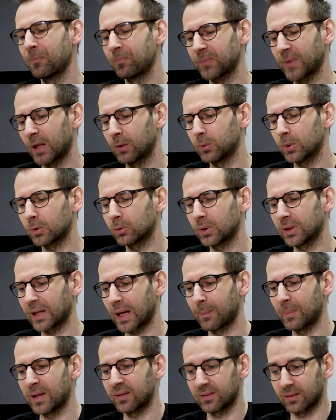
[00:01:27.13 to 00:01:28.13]
and we were doing
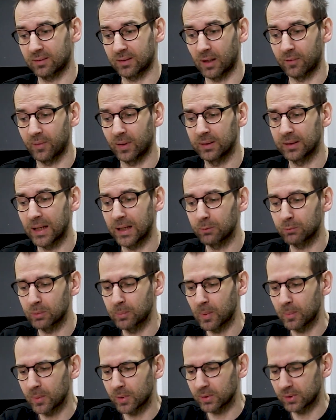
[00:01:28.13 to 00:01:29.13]
amazing stuff. And I
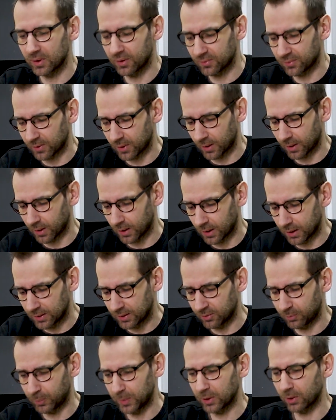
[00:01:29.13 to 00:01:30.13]
remember this
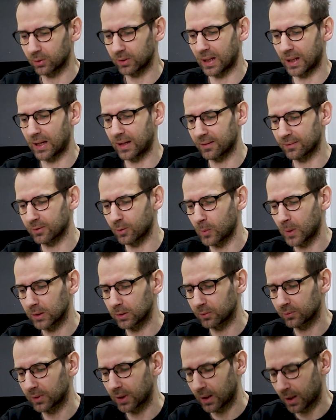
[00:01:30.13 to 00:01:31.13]
period as one
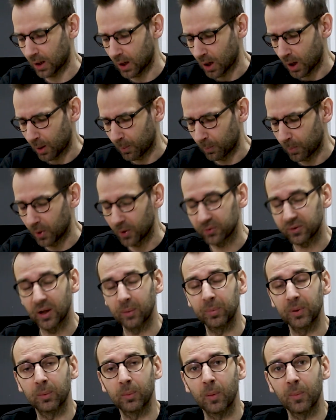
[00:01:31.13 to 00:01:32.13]
of the most
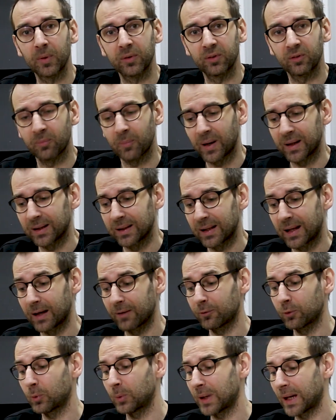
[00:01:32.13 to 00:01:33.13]
epic moments of my life.
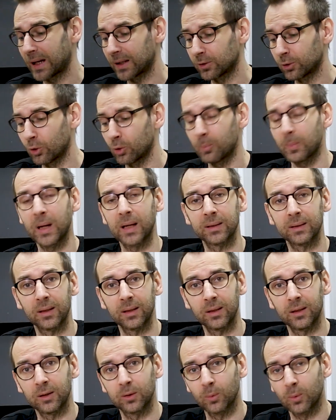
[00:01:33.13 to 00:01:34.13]
We had no
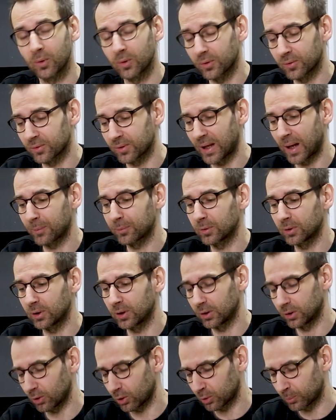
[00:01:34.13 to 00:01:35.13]
money. It was absolutely
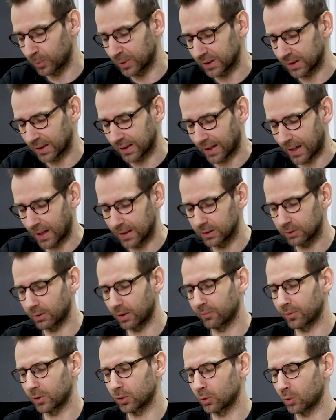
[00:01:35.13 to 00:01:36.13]
not bringing any
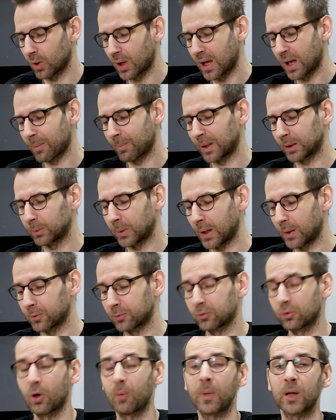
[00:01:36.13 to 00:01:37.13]
revenue, but we had
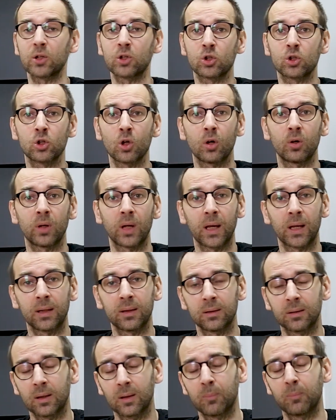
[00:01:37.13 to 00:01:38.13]
so much joy
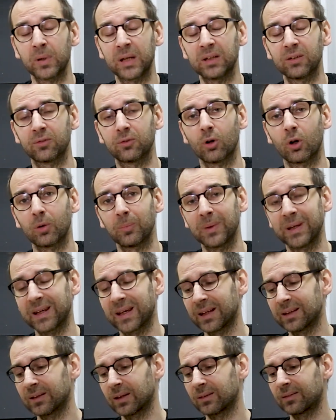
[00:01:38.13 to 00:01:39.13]
and brainstorming
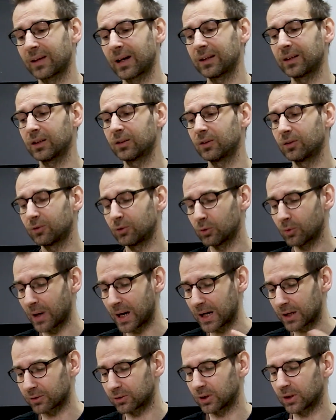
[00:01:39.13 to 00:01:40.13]
and designing these new
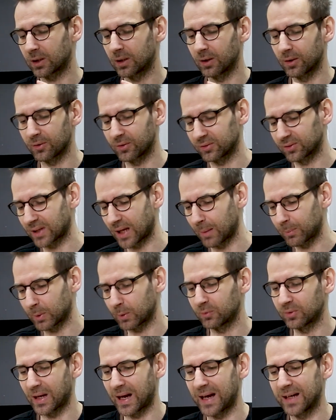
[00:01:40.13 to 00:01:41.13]
articles and coming
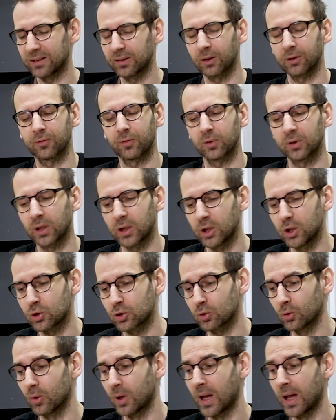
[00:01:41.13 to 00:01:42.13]
with the ideas for the
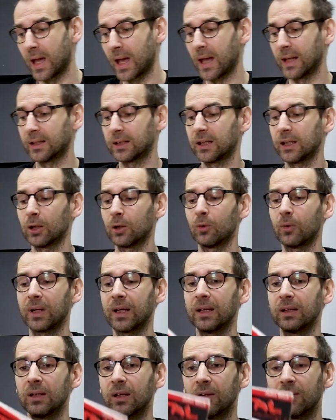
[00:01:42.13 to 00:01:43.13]
issue. And here, look
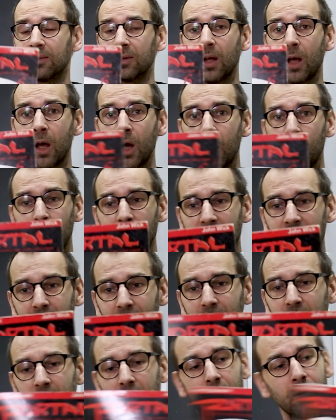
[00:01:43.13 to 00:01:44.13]
at this. We
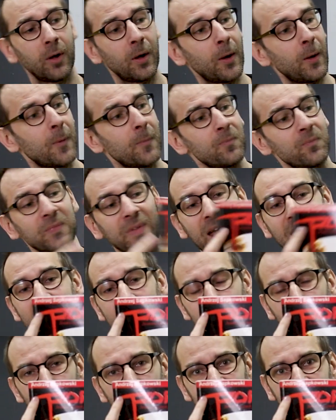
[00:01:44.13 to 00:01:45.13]
have here
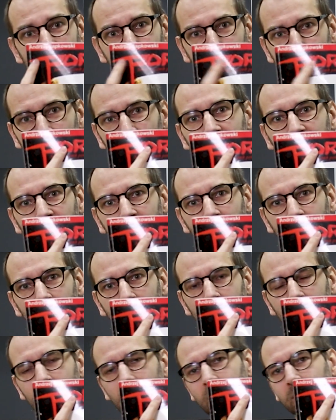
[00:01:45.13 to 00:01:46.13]
Andrzej Sapkowski,
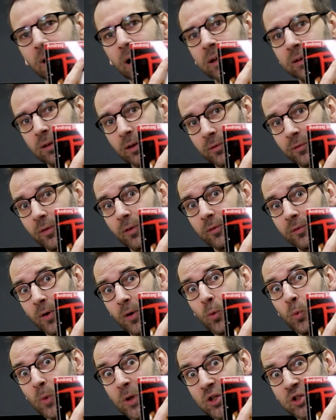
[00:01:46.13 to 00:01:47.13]
writer for
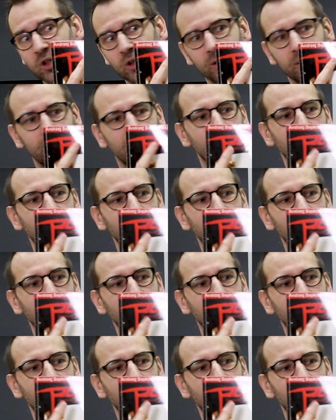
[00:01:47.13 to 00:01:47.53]
Witcher,